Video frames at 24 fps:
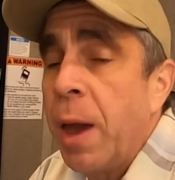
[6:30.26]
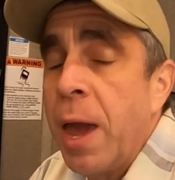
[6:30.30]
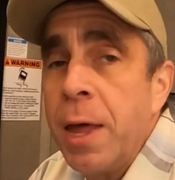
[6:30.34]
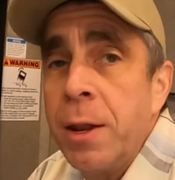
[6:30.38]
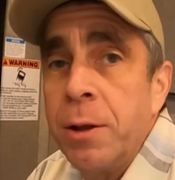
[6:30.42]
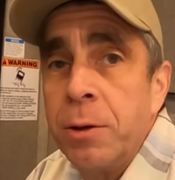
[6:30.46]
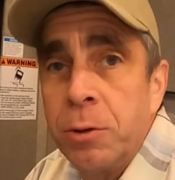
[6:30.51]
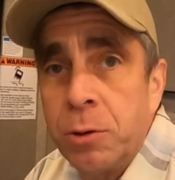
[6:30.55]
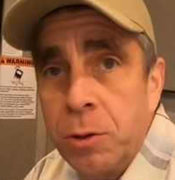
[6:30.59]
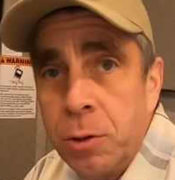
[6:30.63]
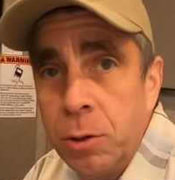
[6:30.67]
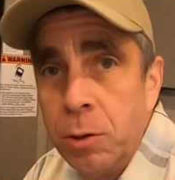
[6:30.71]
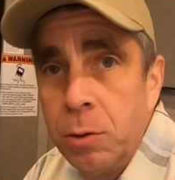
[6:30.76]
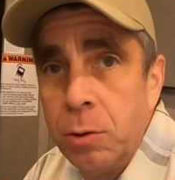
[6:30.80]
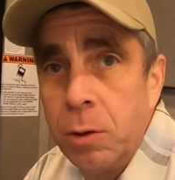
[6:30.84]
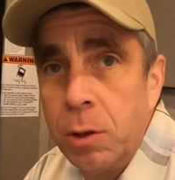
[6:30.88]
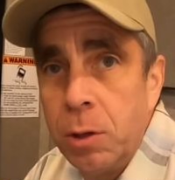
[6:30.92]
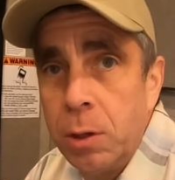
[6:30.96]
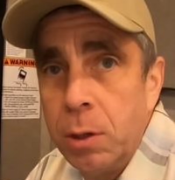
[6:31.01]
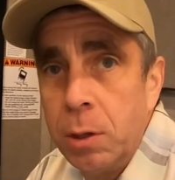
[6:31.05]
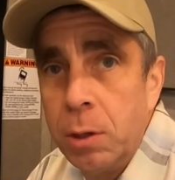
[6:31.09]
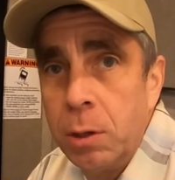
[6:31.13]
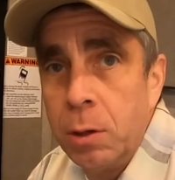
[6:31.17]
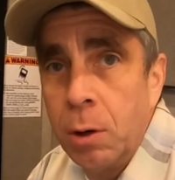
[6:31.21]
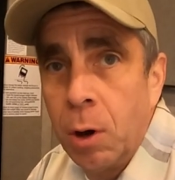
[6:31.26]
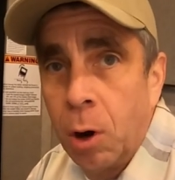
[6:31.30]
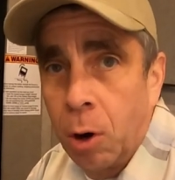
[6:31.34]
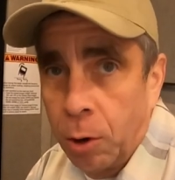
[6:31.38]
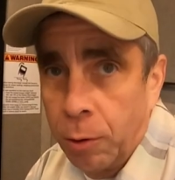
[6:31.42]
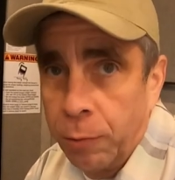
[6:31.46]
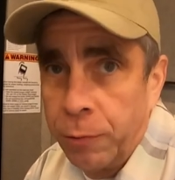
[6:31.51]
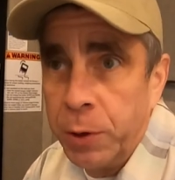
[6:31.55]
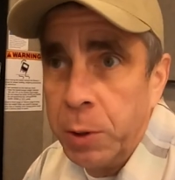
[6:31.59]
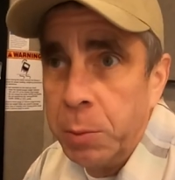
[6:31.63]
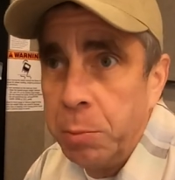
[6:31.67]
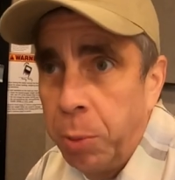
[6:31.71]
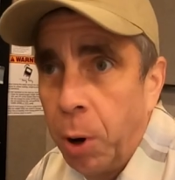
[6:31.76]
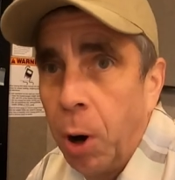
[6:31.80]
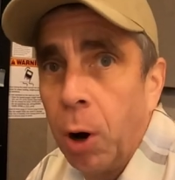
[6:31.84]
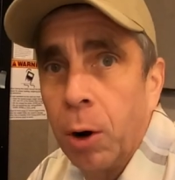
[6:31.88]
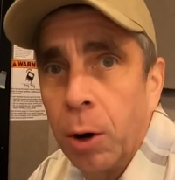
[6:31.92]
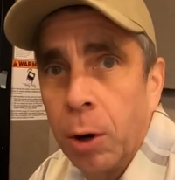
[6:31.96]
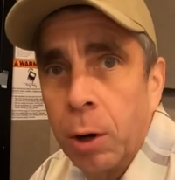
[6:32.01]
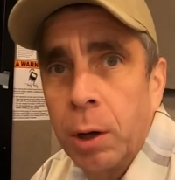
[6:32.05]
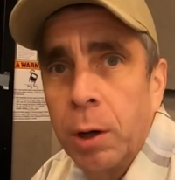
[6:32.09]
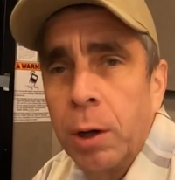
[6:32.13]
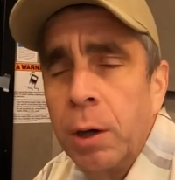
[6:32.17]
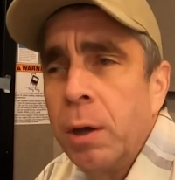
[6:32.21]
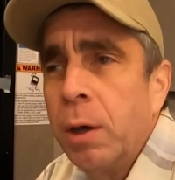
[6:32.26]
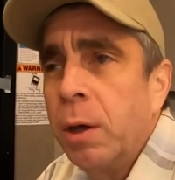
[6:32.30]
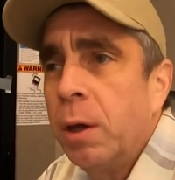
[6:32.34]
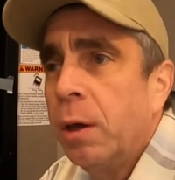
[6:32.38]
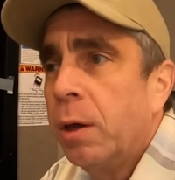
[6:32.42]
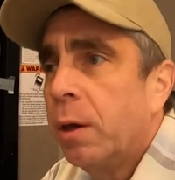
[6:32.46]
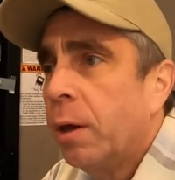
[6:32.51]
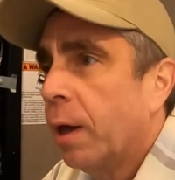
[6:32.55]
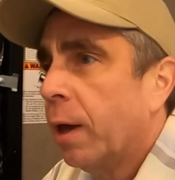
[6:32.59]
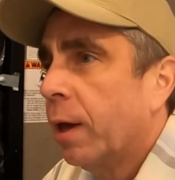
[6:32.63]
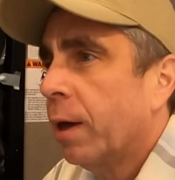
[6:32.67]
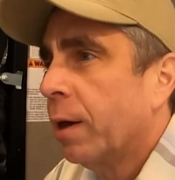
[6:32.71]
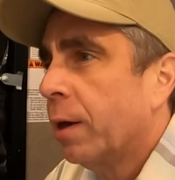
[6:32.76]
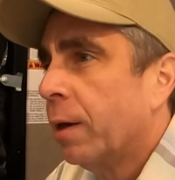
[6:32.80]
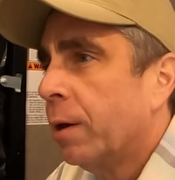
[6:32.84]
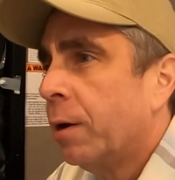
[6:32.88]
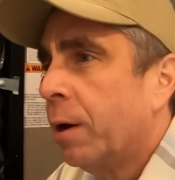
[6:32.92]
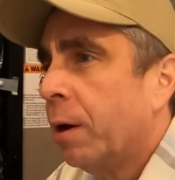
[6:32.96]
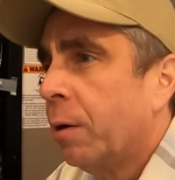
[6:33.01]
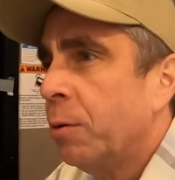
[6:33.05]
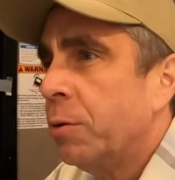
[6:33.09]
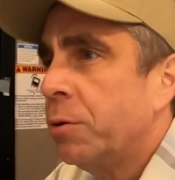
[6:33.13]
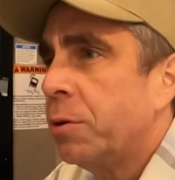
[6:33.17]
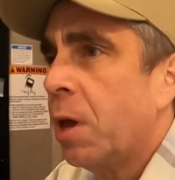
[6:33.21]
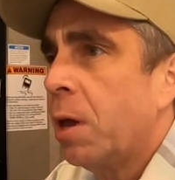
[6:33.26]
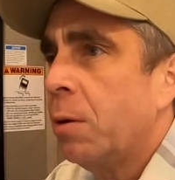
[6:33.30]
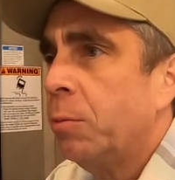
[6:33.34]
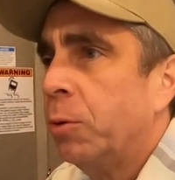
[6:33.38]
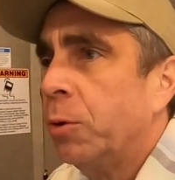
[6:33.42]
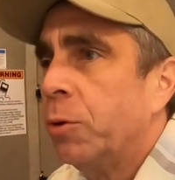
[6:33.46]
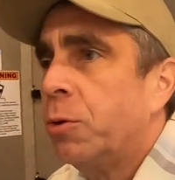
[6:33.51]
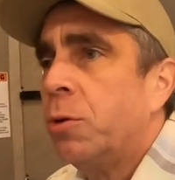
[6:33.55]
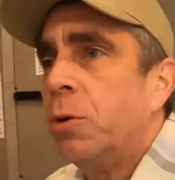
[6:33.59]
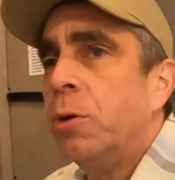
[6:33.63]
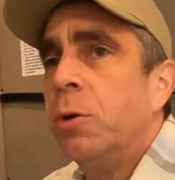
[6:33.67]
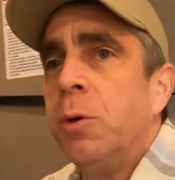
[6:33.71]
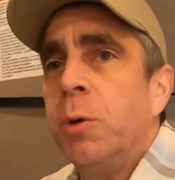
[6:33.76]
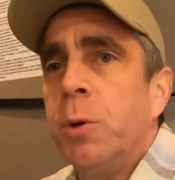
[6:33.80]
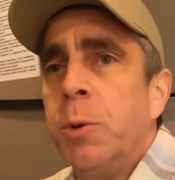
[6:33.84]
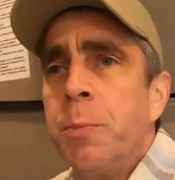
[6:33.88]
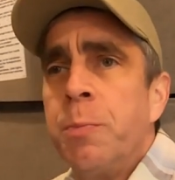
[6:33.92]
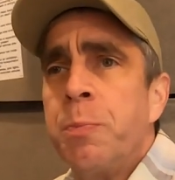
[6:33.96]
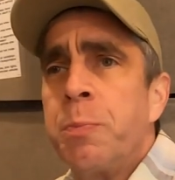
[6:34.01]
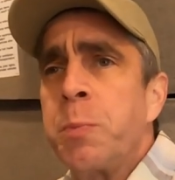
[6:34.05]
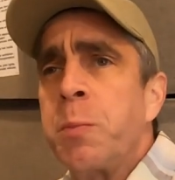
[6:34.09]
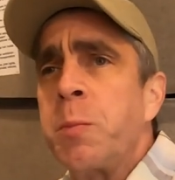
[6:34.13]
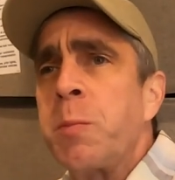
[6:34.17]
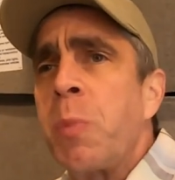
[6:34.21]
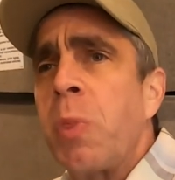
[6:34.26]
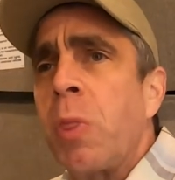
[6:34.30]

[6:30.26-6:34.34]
made it to the RV park and I was able to